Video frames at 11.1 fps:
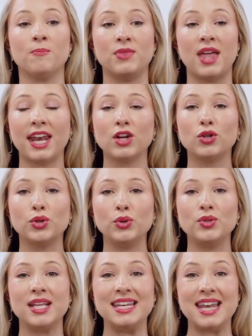That
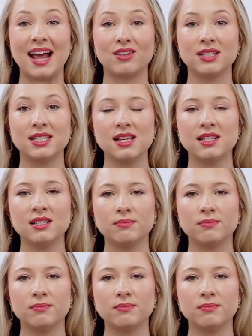includes necklaces.